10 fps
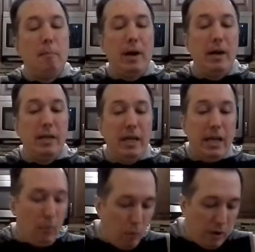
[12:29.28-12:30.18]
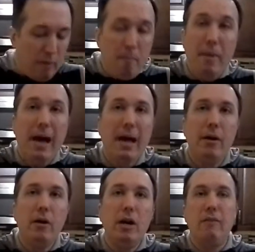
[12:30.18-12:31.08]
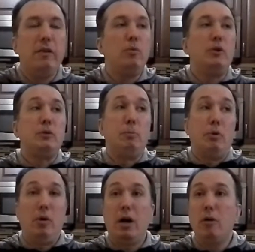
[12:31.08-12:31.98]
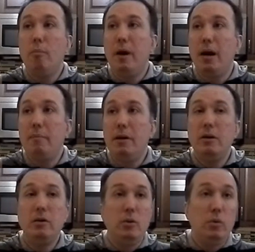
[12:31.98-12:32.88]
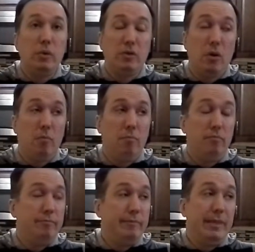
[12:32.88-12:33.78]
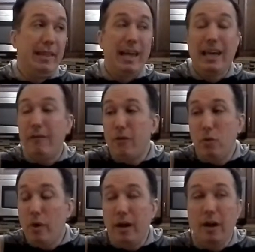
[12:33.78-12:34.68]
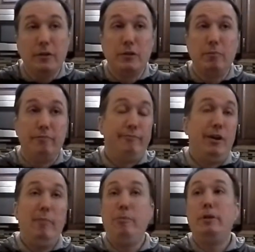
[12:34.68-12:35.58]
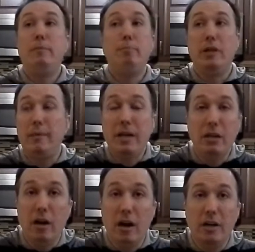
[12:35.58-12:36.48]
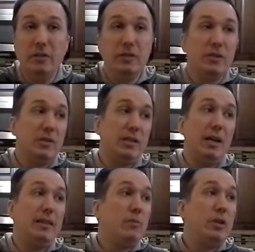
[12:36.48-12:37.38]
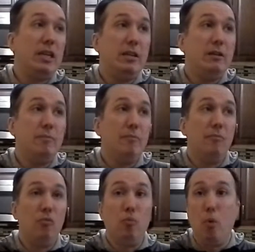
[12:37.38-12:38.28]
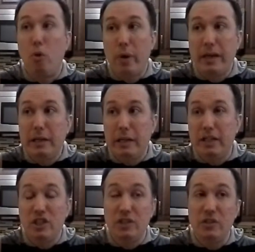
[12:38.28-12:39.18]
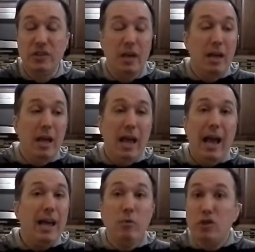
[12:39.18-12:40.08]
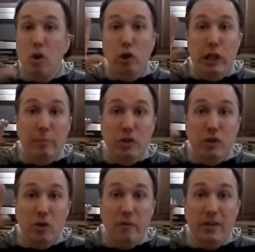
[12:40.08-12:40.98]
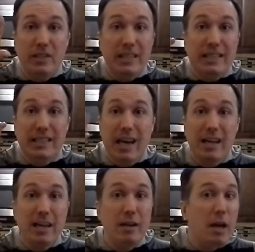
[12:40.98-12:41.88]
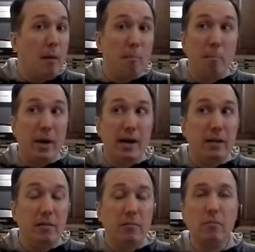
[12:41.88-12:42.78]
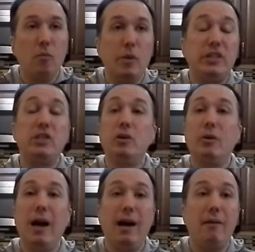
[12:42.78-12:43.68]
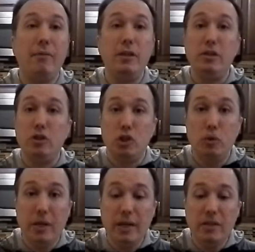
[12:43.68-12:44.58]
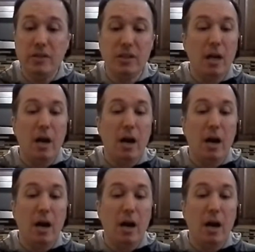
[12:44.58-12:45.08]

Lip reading: but it wouldn't matter if he was Barack Obama, who was like everyone else, probably blaming guns and saying that we needed more regulations. And it was all lip service. He said it, but we still have these shootings.